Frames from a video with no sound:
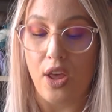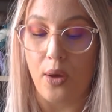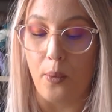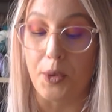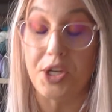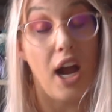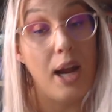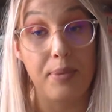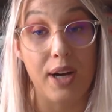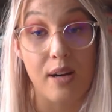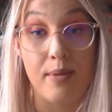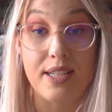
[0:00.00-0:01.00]
Which I'm
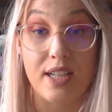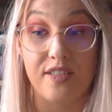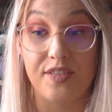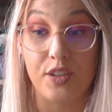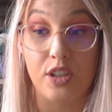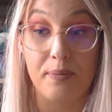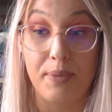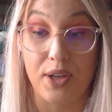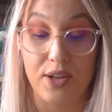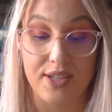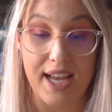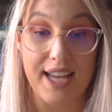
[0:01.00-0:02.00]
proud of myself for
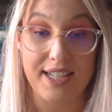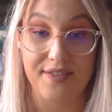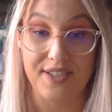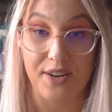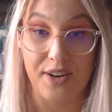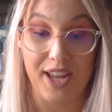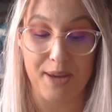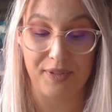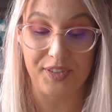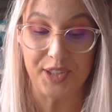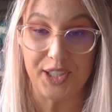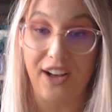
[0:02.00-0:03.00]
because, as I've said on here
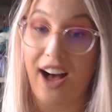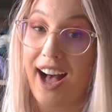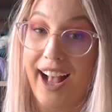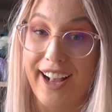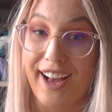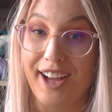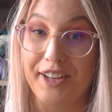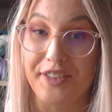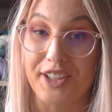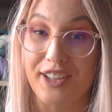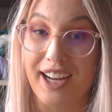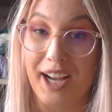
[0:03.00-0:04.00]
before, I can't
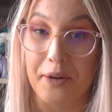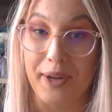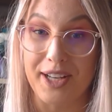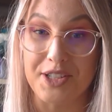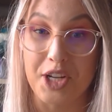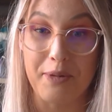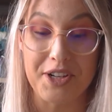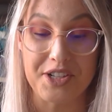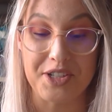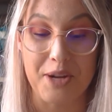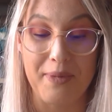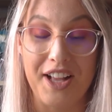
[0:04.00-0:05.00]
figure out when too much is
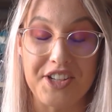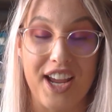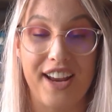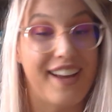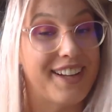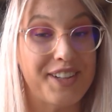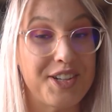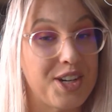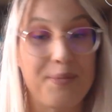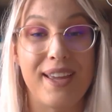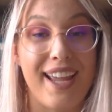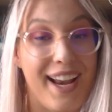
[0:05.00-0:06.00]
too much and I go
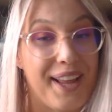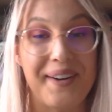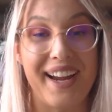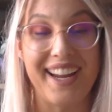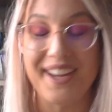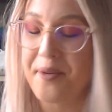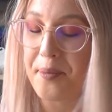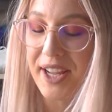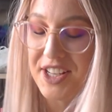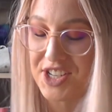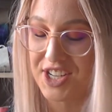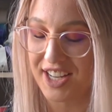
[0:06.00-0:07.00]
shopping anyway,
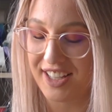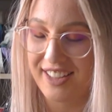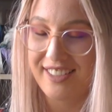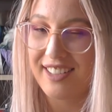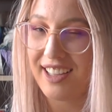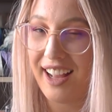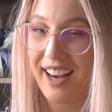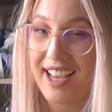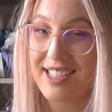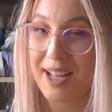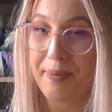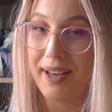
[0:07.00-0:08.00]
which kind of
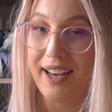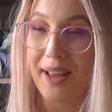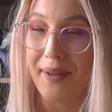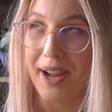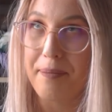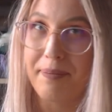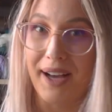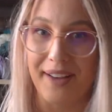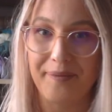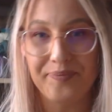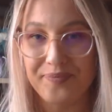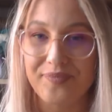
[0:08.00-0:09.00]
has happened anyway. But
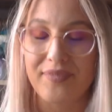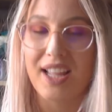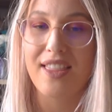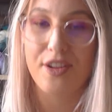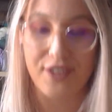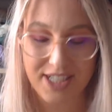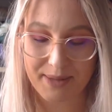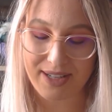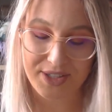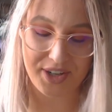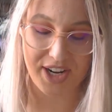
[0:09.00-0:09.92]
the rest of my story